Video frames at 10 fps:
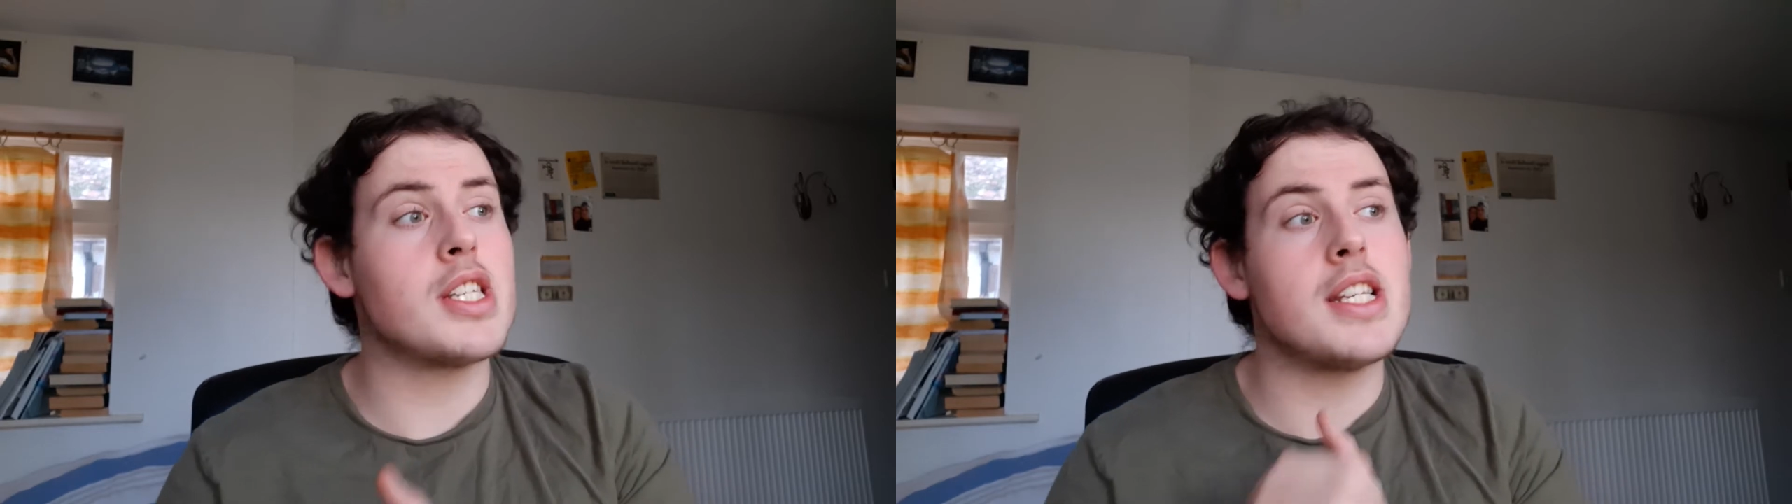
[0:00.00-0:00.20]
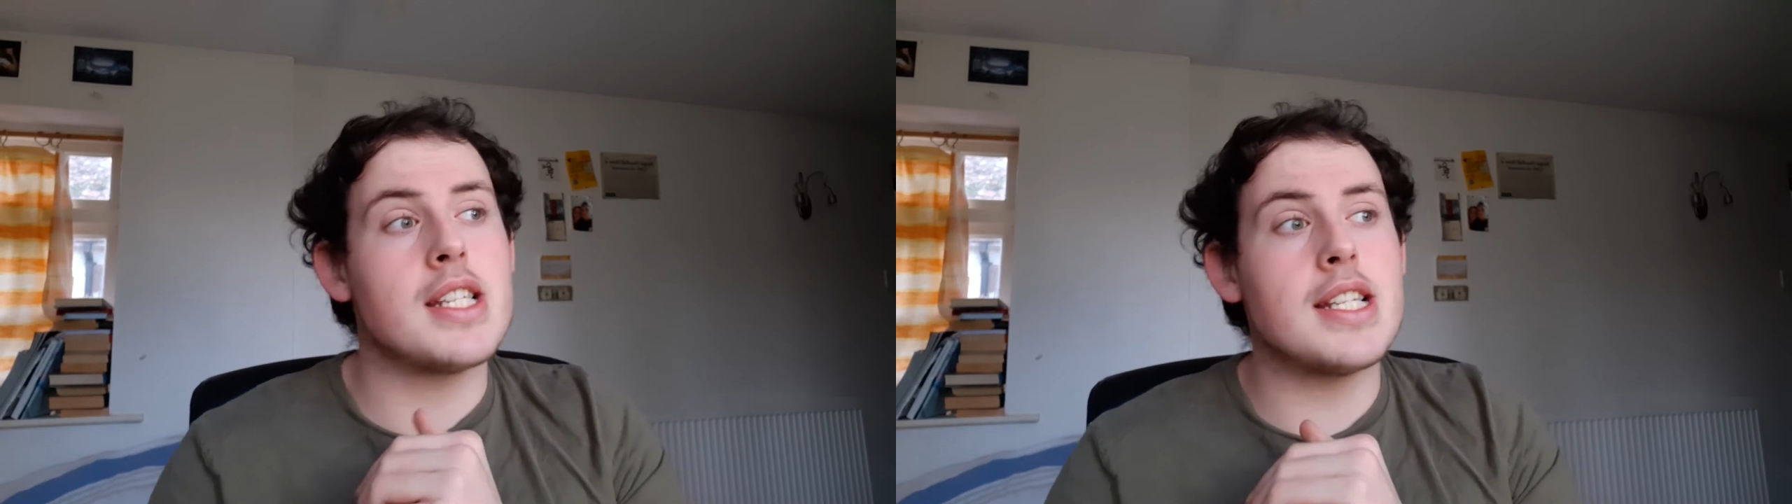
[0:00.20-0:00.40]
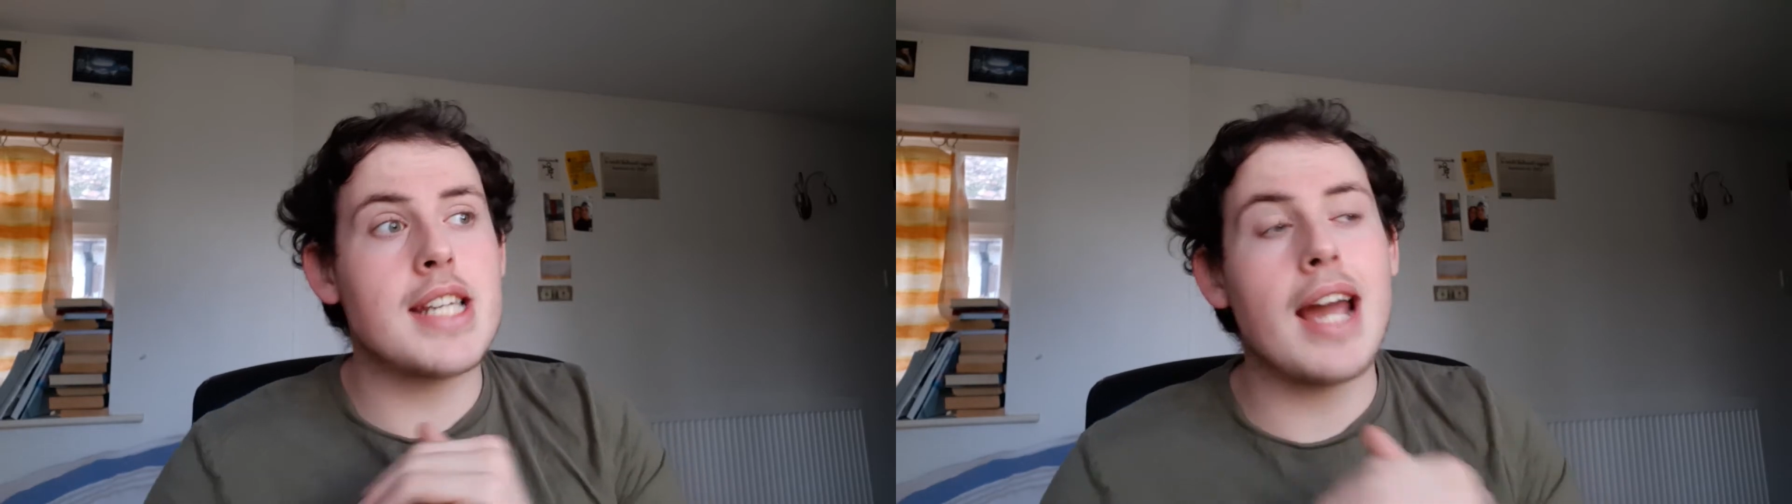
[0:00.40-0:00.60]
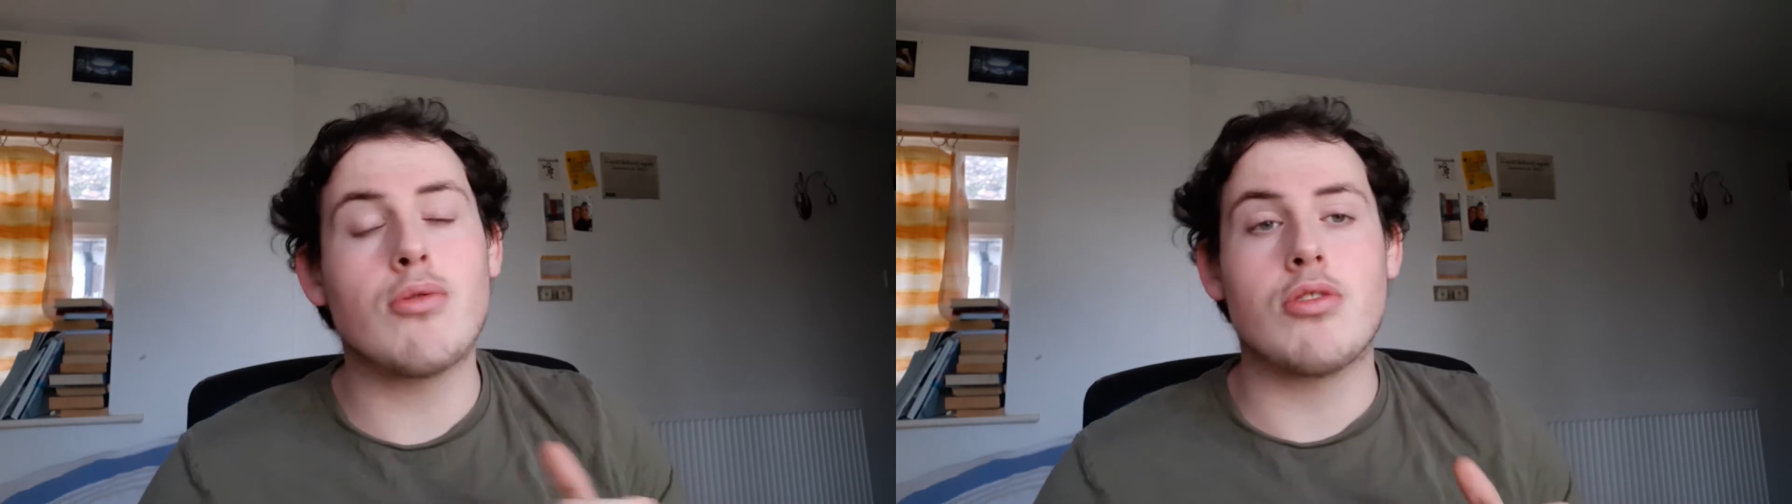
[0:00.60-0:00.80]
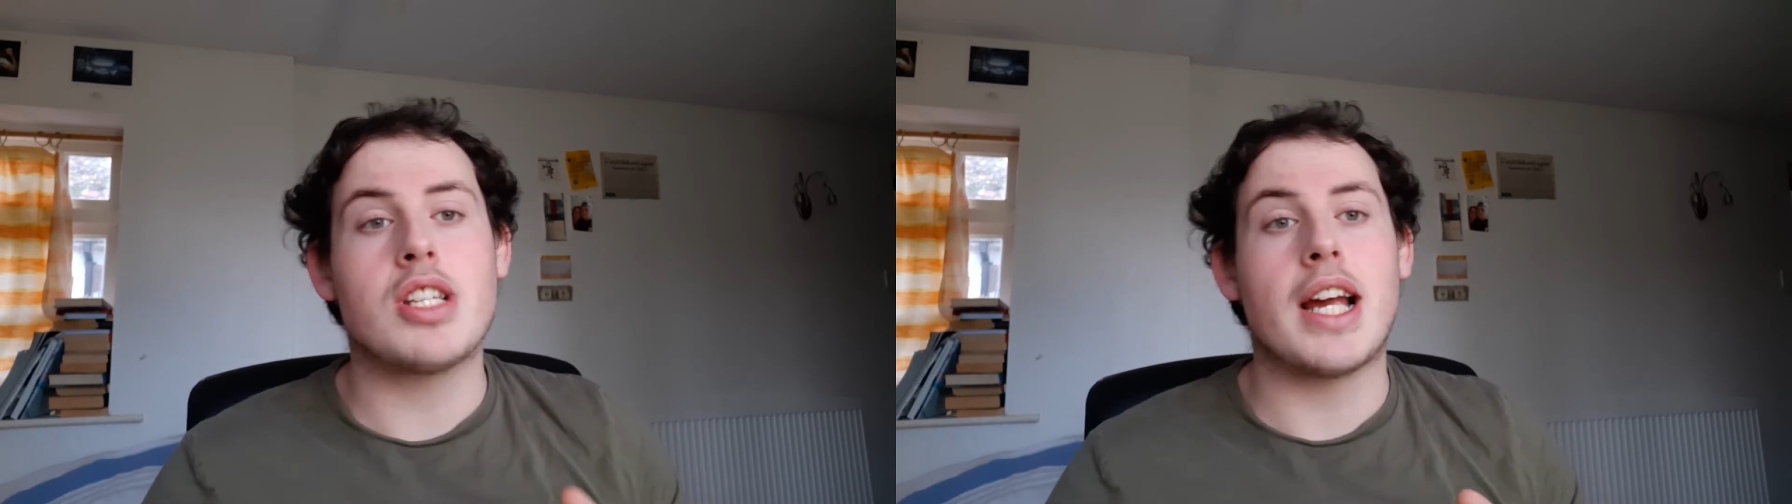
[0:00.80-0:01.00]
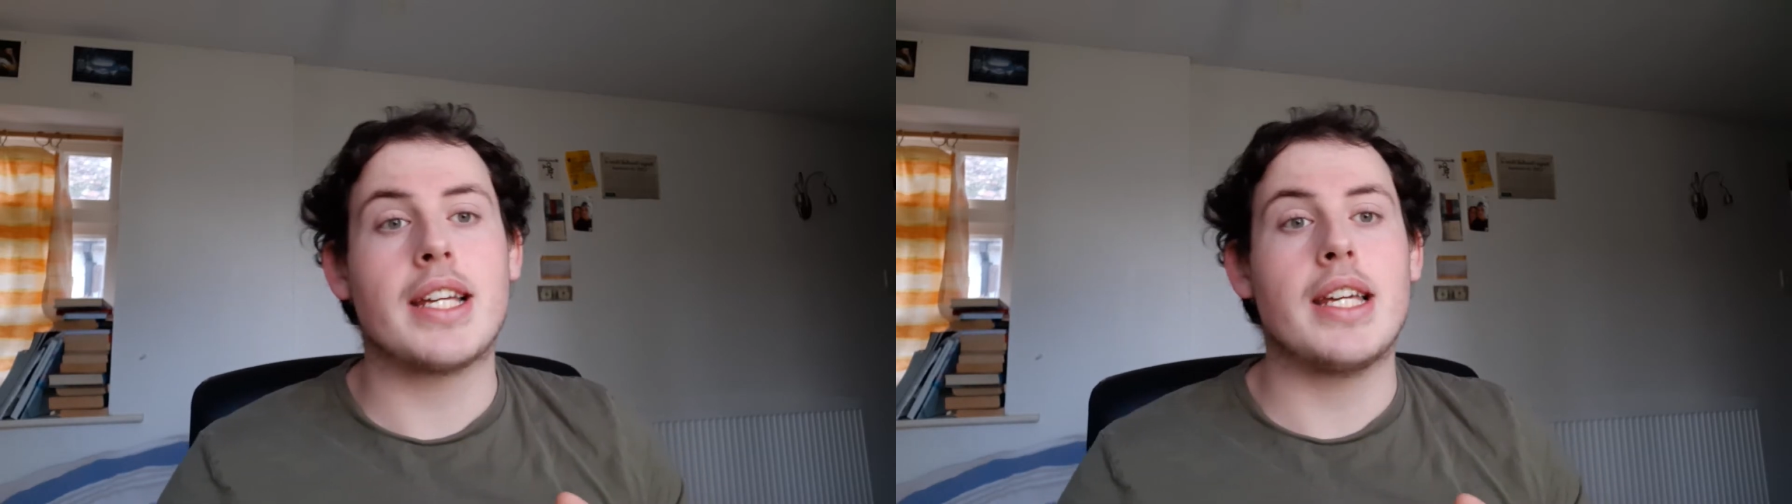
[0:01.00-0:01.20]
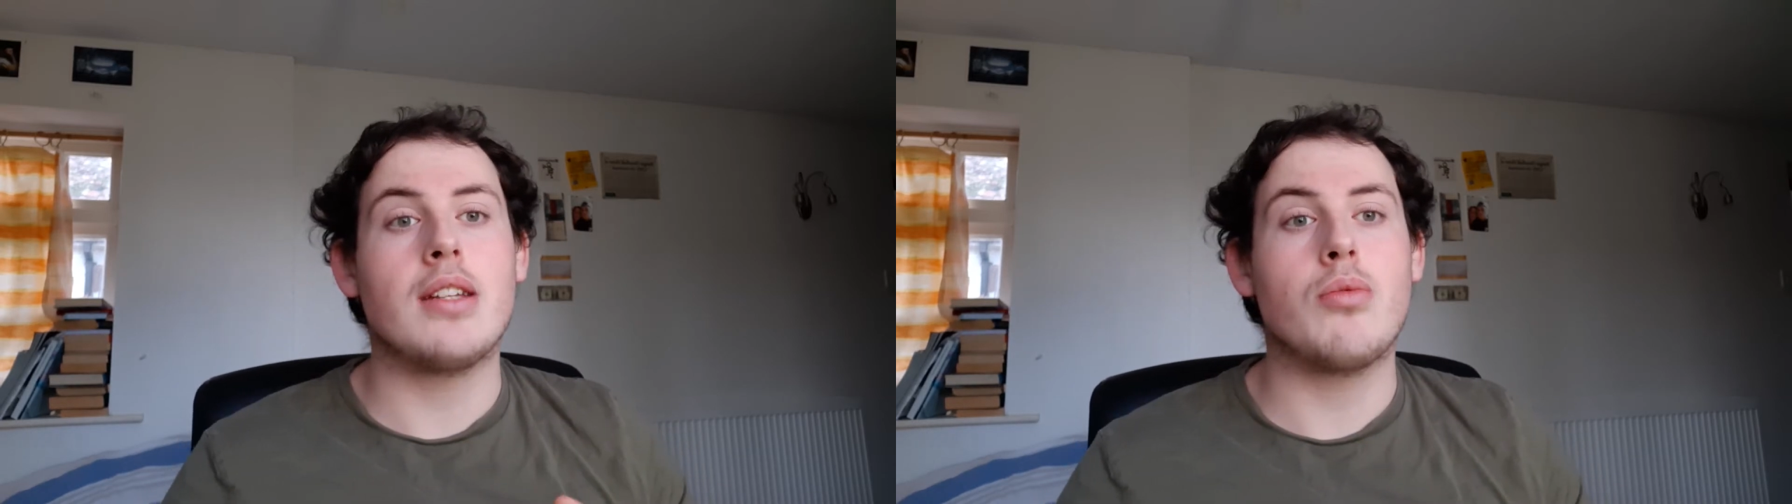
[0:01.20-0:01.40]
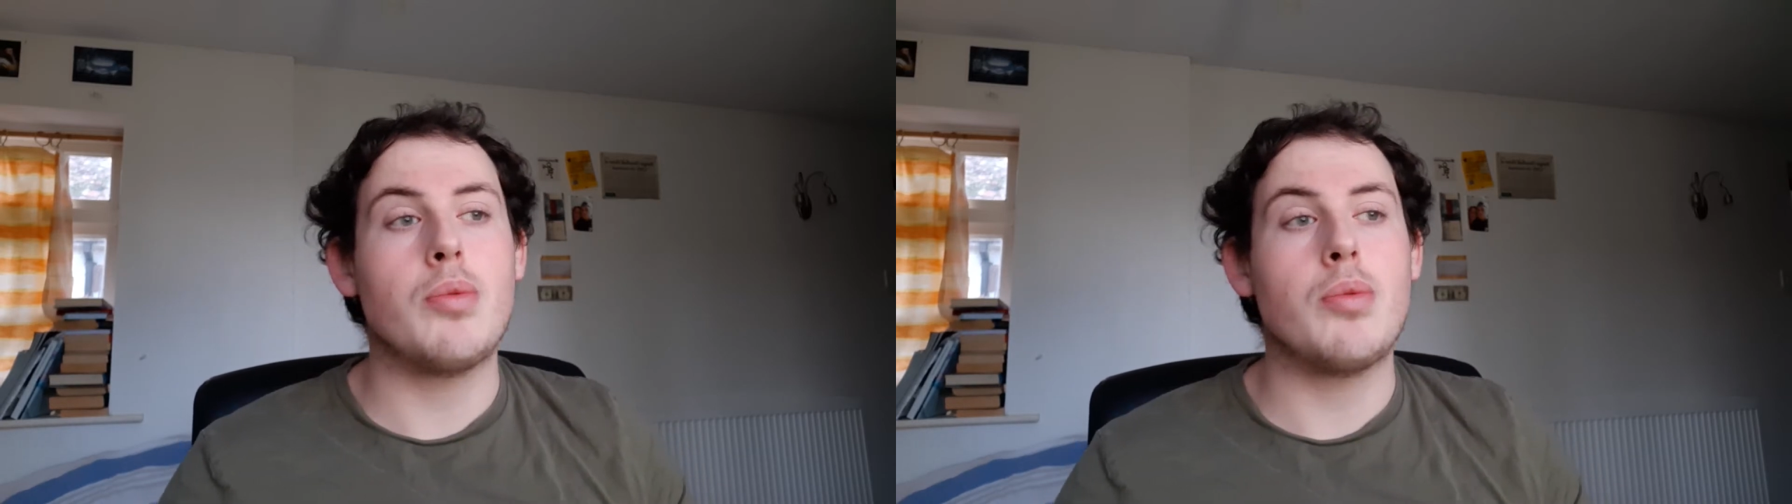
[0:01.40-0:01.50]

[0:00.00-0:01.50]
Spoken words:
season is counter-attacking.